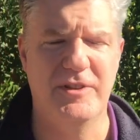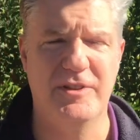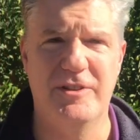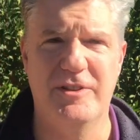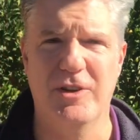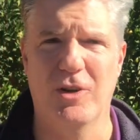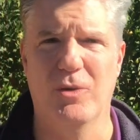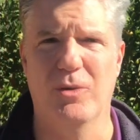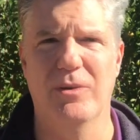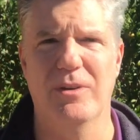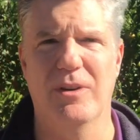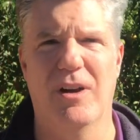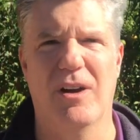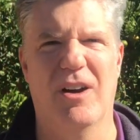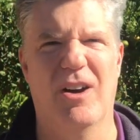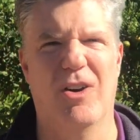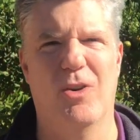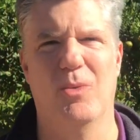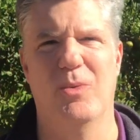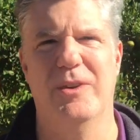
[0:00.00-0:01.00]
Don't
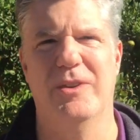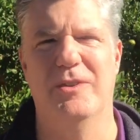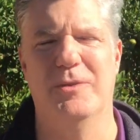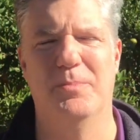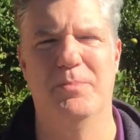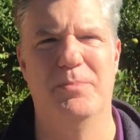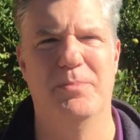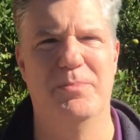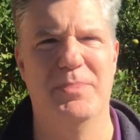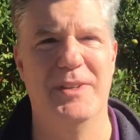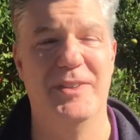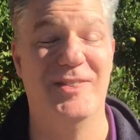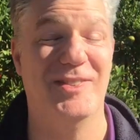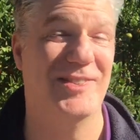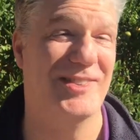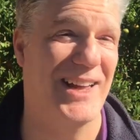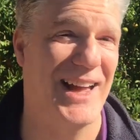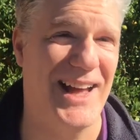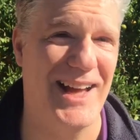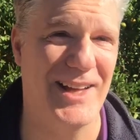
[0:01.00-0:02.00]
always be
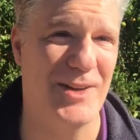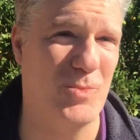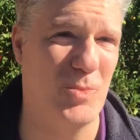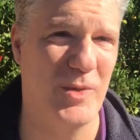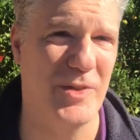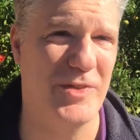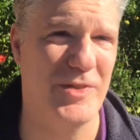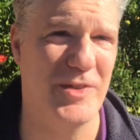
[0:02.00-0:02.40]
sad with